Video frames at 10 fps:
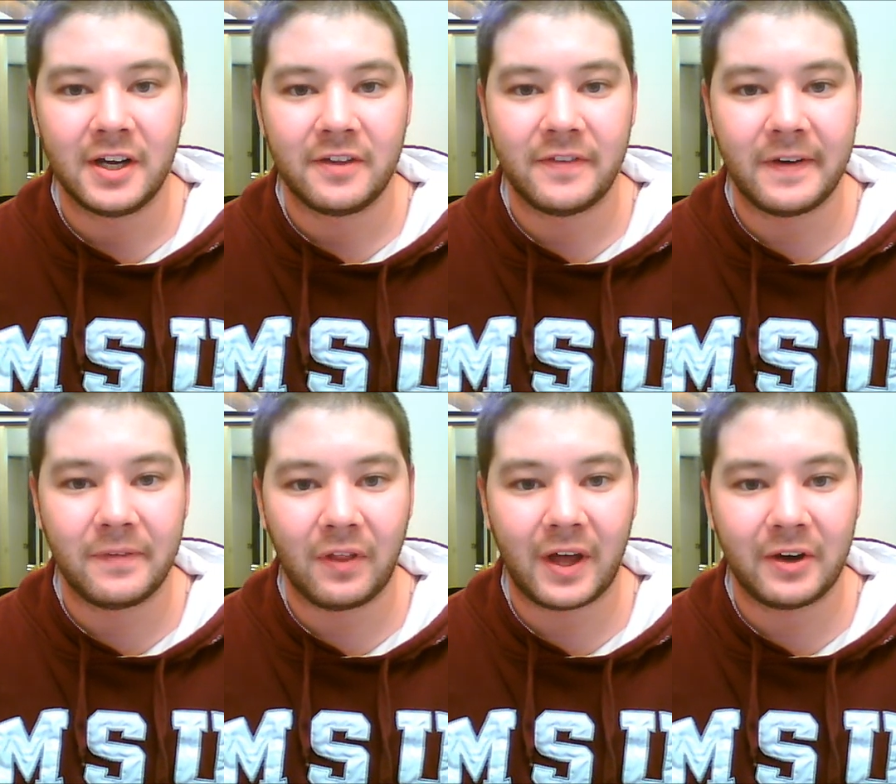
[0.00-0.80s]
They have the
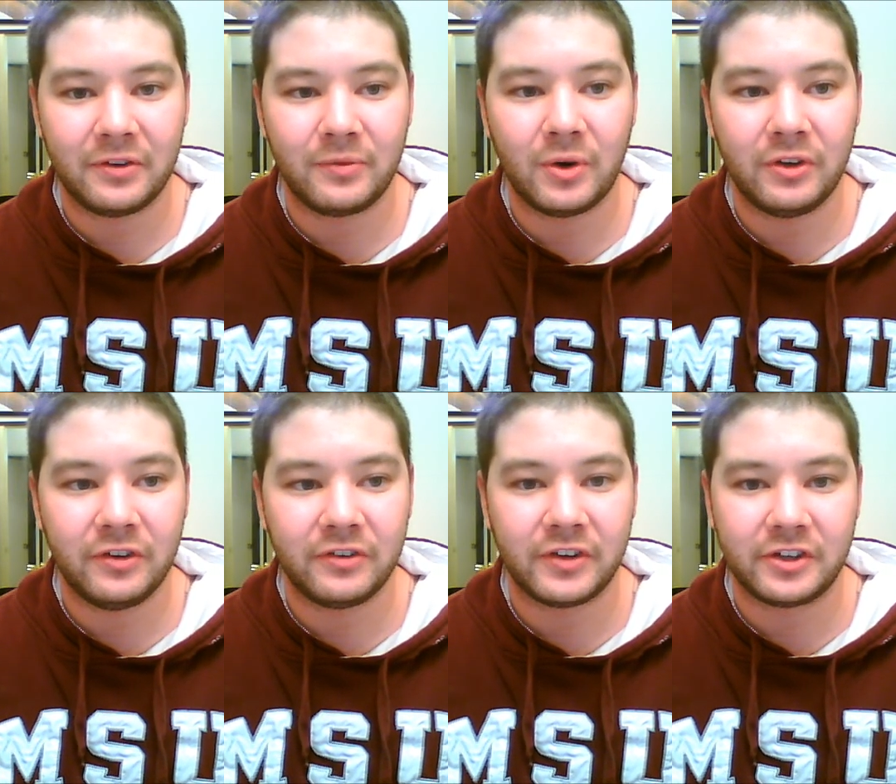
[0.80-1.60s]
loudest
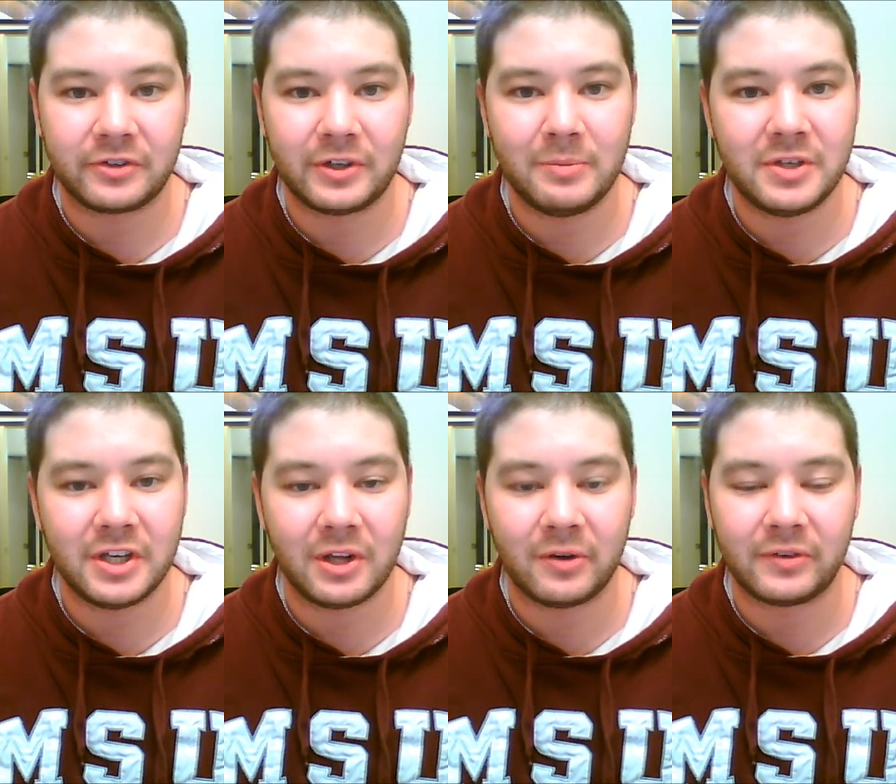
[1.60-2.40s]
voices and they scream and
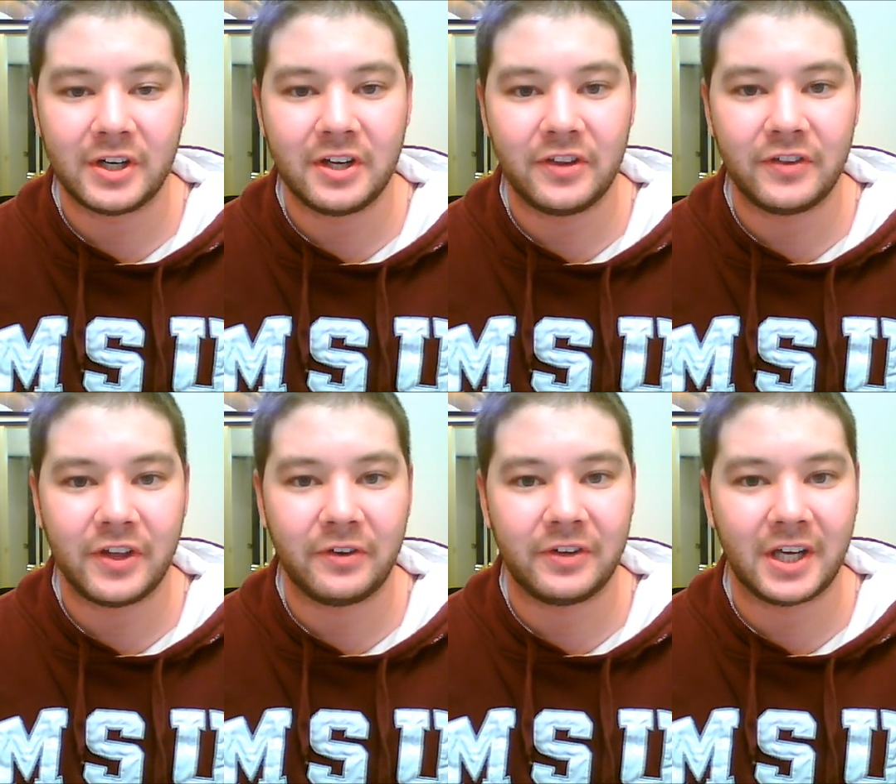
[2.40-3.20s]
yell over anything the
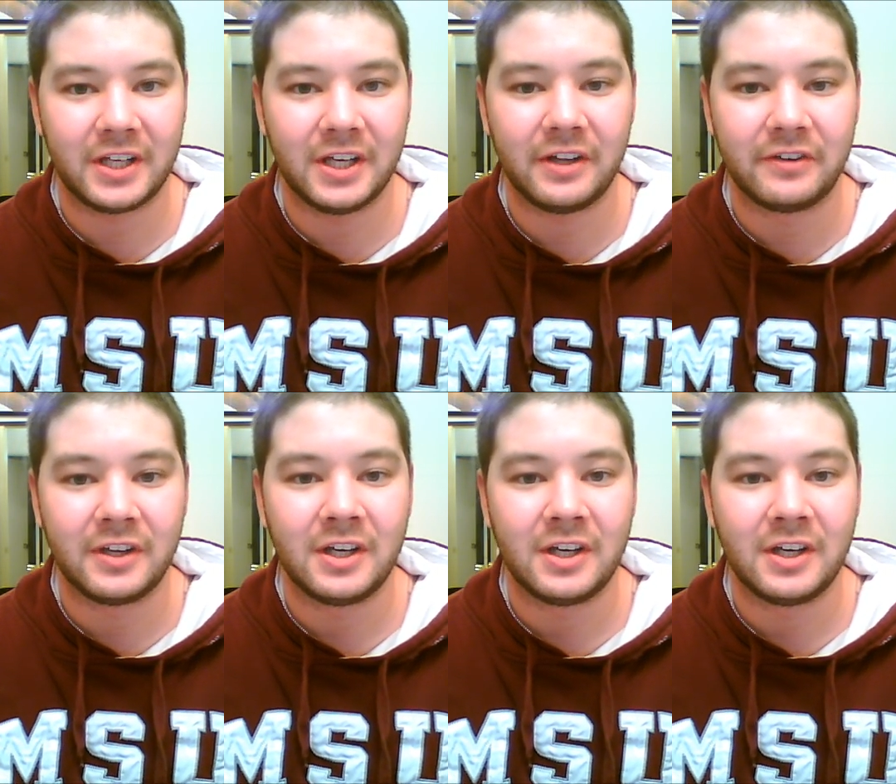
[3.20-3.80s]
other side does.